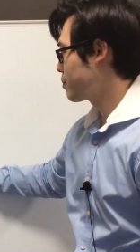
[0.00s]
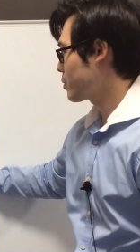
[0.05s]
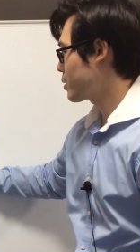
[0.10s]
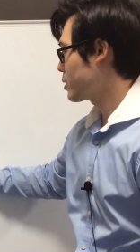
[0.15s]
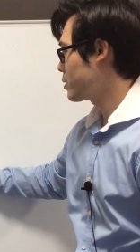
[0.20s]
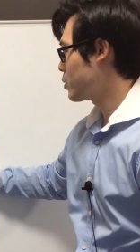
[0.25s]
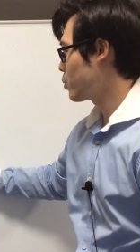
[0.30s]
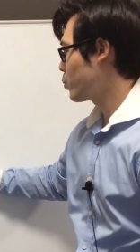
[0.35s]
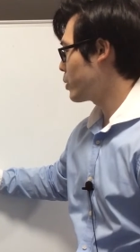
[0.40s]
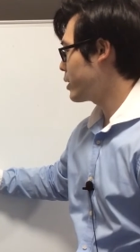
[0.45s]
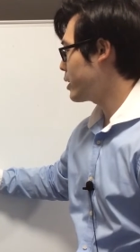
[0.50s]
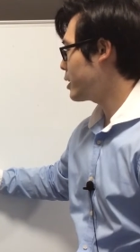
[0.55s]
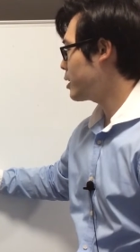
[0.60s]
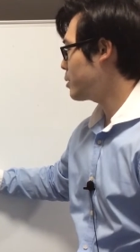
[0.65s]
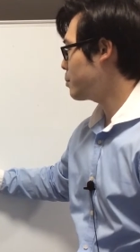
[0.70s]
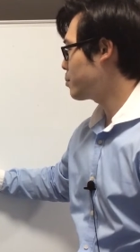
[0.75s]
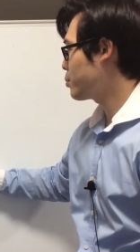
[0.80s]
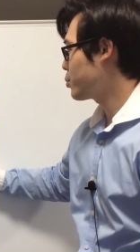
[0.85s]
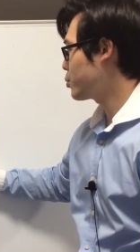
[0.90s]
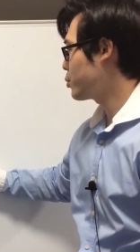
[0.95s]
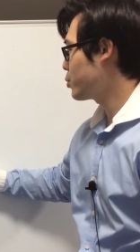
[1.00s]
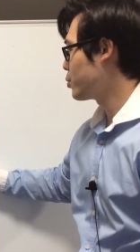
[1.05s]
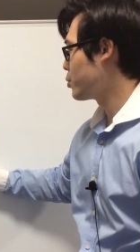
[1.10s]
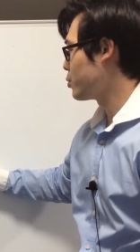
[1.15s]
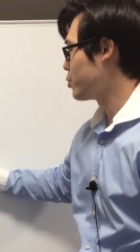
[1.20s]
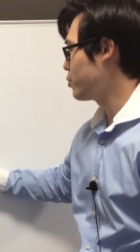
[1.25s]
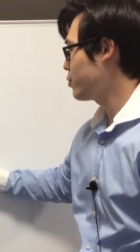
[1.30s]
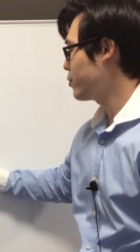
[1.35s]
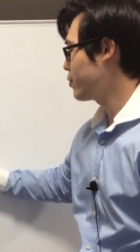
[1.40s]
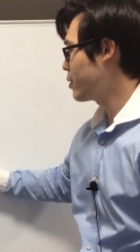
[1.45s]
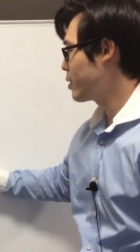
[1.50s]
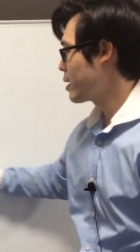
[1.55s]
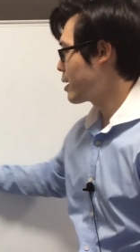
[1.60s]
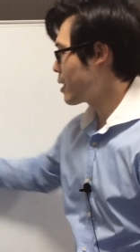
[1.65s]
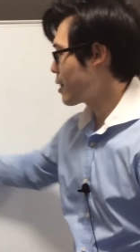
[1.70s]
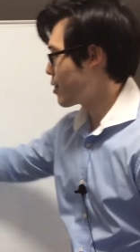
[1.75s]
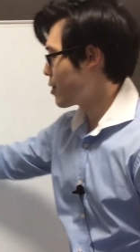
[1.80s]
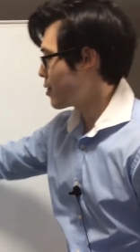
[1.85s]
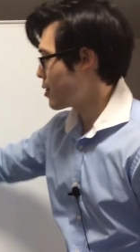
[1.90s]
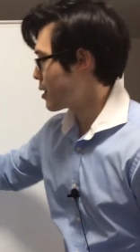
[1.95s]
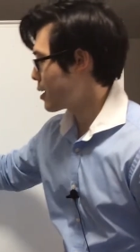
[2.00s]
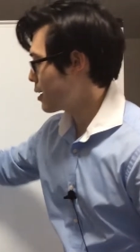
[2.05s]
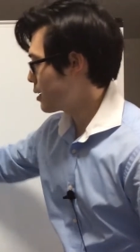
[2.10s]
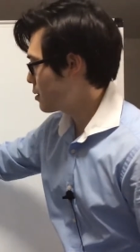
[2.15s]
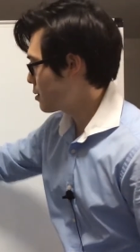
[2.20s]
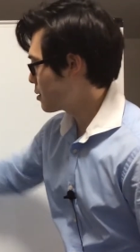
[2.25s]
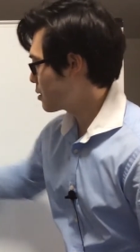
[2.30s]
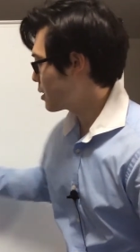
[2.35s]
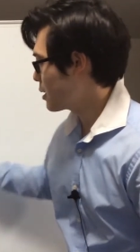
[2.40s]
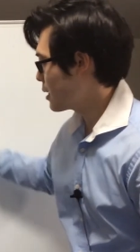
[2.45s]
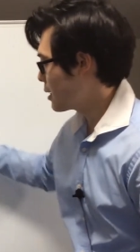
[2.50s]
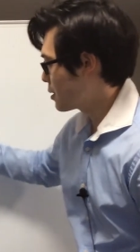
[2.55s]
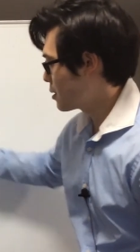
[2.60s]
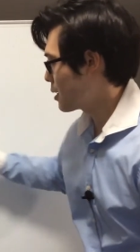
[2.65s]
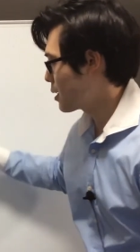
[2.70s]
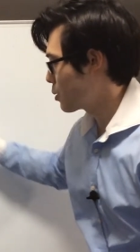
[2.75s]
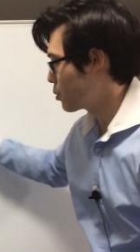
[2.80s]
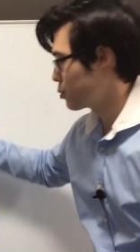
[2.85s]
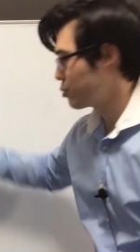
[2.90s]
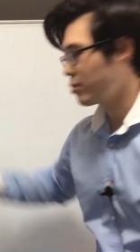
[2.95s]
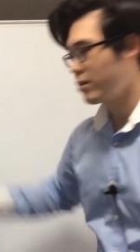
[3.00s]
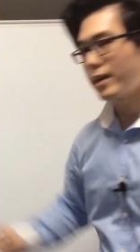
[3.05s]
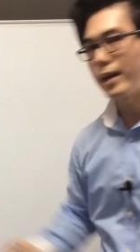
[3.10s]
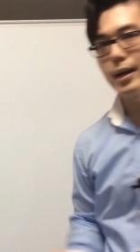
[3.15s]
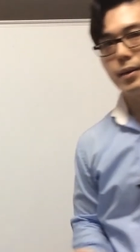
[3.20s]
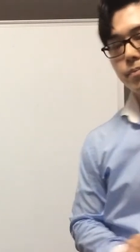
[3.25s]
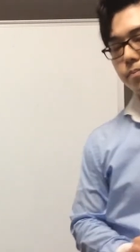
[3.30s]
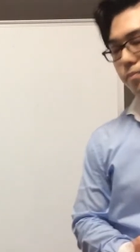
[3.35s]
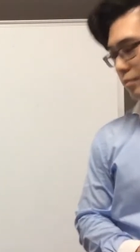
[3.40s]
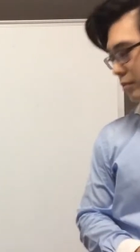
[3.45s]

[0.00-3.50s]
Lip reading: So we need to prove this is equal to that.